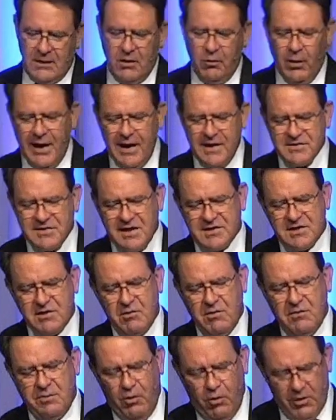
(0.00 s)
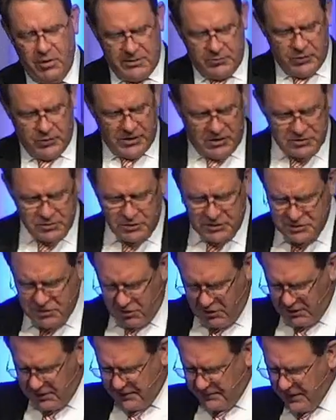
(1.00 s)
Why is that so important? Because we're
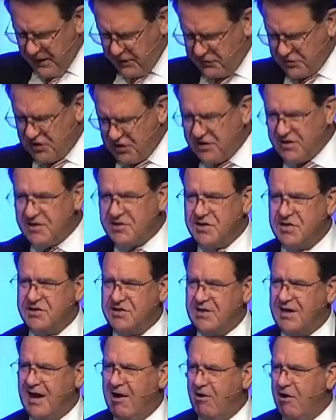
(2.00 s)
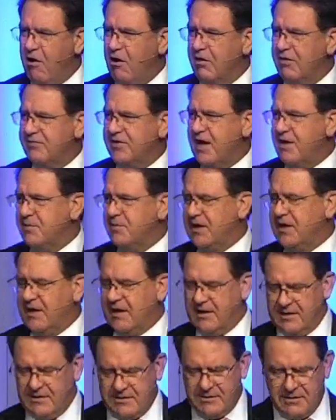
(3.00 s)
talking about Genesis and how all of that
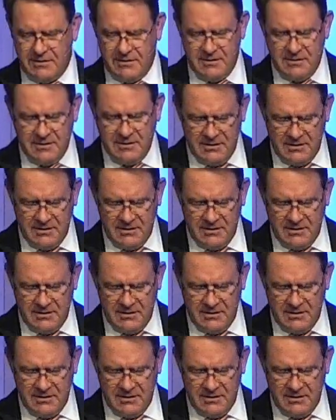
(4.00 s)
began.